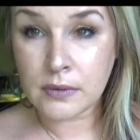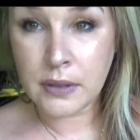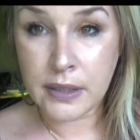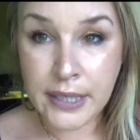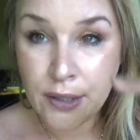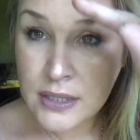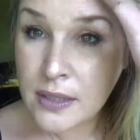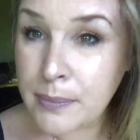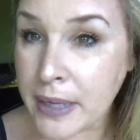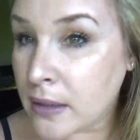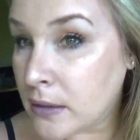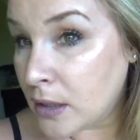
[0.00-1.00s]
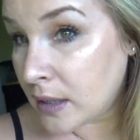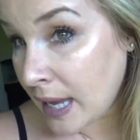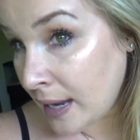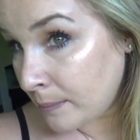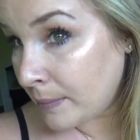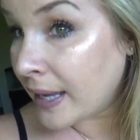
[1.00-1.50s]
And here's a better look
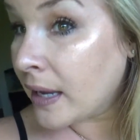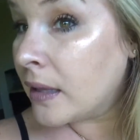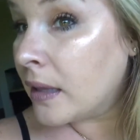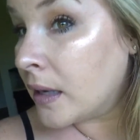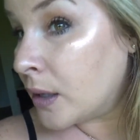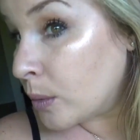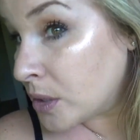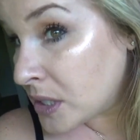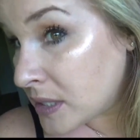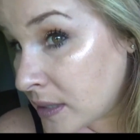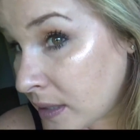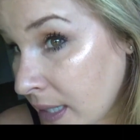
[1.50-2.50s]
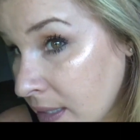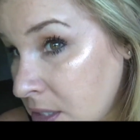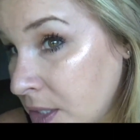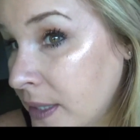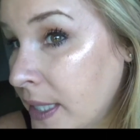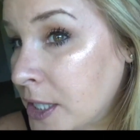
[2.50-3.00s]
at my glow, just in case
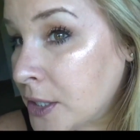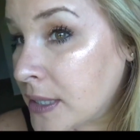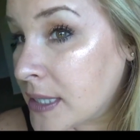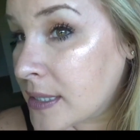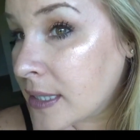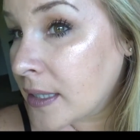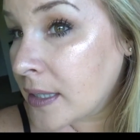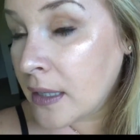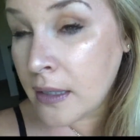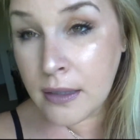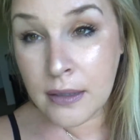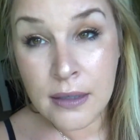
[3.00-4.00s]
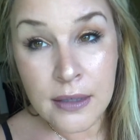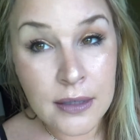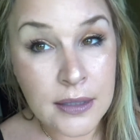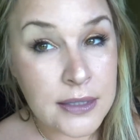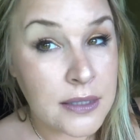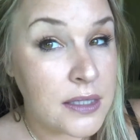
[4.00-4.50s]
you're interested,
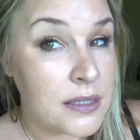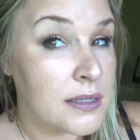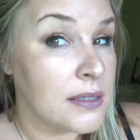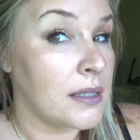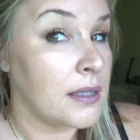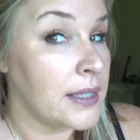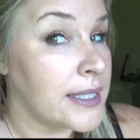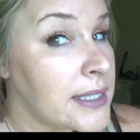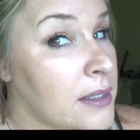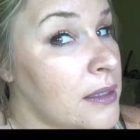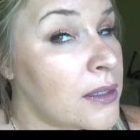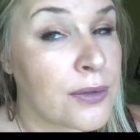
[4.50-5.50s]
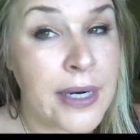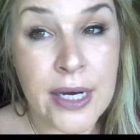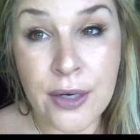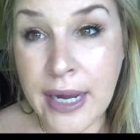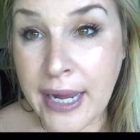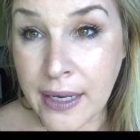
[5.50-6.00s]
because this is a little
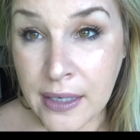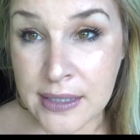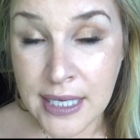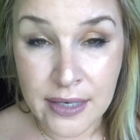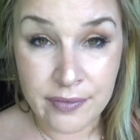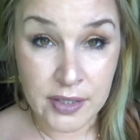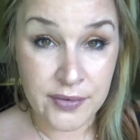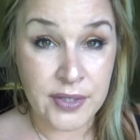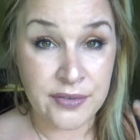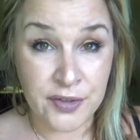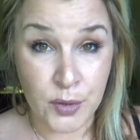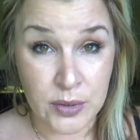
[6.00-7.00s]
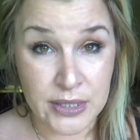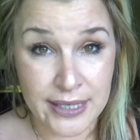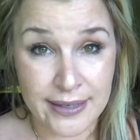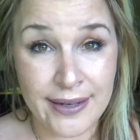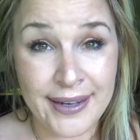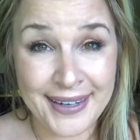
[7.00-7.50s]
cray-cray because I even diffused
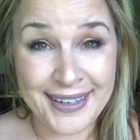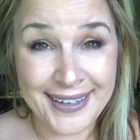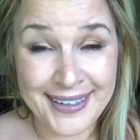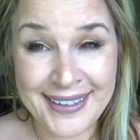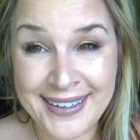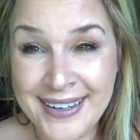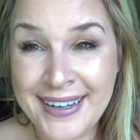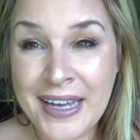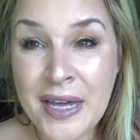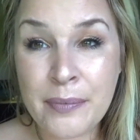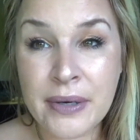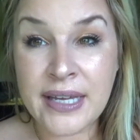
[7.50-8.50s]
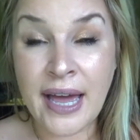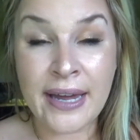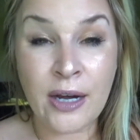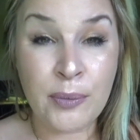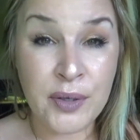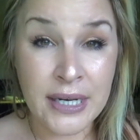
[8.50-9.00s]
it. But yeah, I
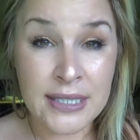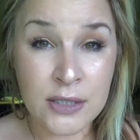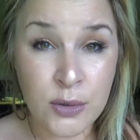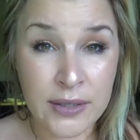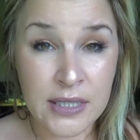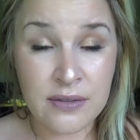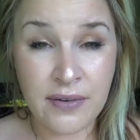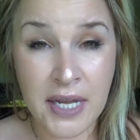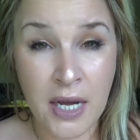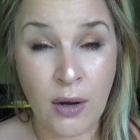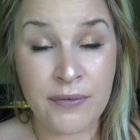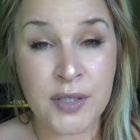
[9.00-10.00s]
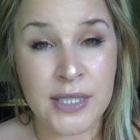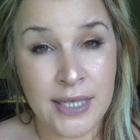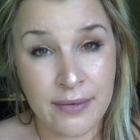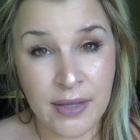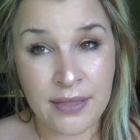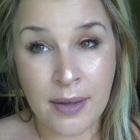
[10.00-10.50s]
hope you guys enjoyed this video. If you did,
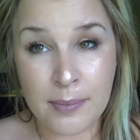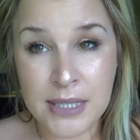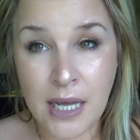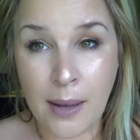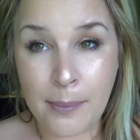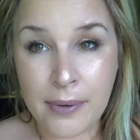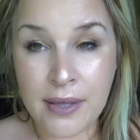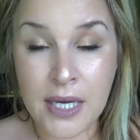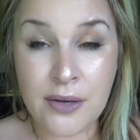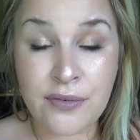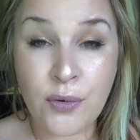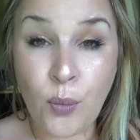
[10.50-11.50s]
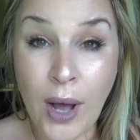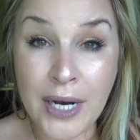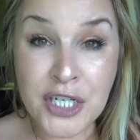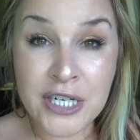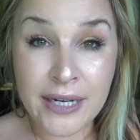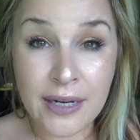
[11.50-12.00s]
give it a thumbs up. Thank you for
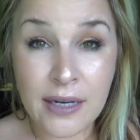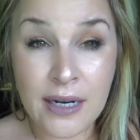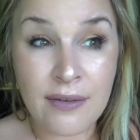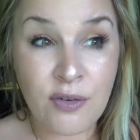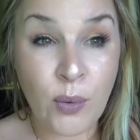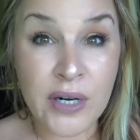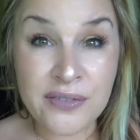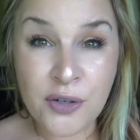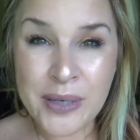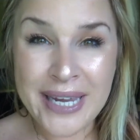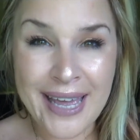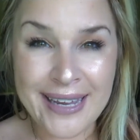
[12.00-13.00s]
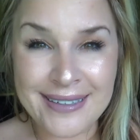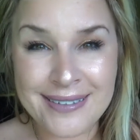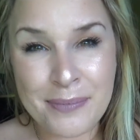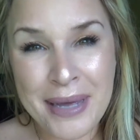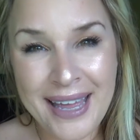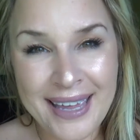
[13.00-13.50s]
watching and have a wonderful weekend.
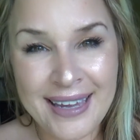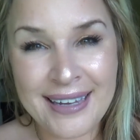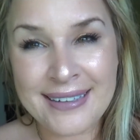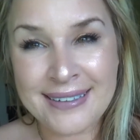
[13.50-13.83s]
Bye!